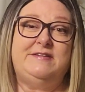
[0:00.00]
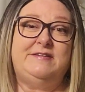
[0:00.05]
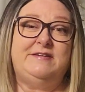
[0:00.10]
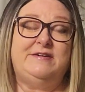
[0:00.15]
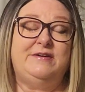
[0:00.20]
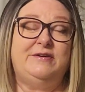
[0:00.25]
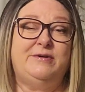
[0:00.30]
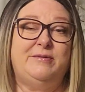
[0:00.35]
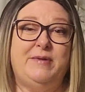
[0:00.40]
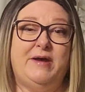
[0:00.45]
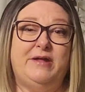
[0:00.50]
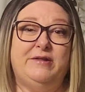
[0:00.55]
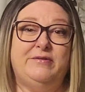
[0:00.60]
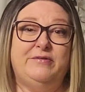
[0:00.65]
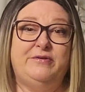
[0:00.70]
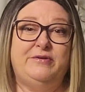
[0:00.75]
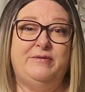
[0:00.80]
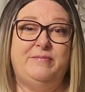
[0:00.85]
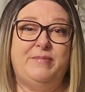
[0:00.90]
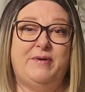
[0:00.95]
hear about
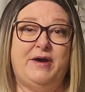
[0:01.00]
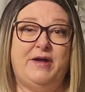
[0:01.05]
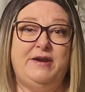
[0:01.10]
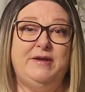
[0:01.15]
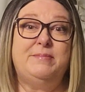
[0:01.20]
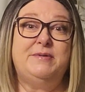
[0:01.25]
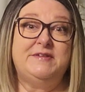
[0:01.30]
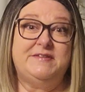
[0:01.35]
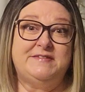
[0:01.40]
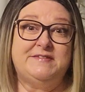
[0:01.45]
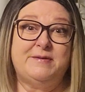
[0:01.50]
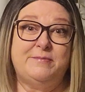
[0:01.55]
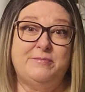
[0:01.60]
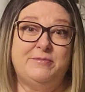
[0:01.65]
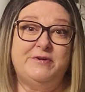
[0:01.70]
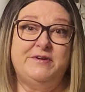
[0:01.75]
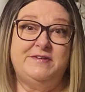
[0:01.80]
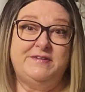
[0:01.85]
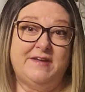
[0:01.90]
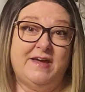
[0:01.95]
Lewy body, but
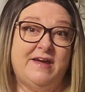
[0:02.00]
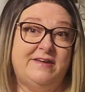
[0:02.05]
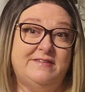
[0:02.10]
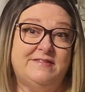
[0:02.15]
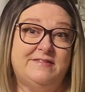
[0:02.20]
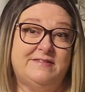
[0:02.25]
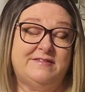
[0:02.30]
someone does.